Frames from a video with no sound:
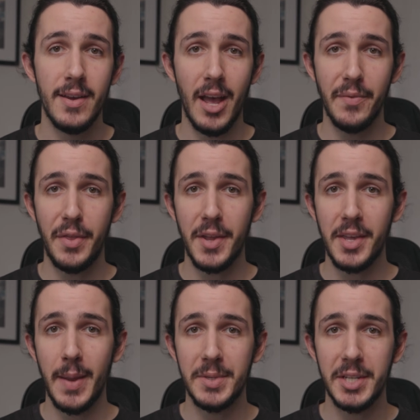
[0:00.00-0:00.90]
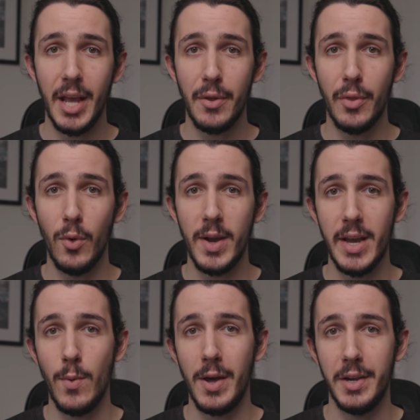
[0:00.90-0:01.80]
Everything came together the way
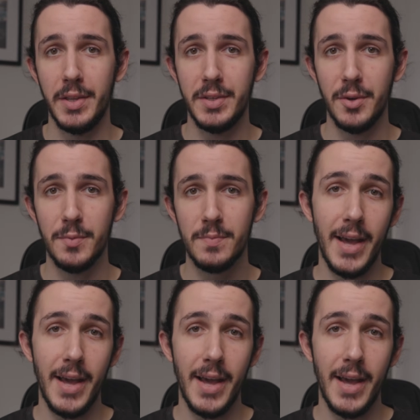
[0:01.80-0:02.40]
I wanted it to.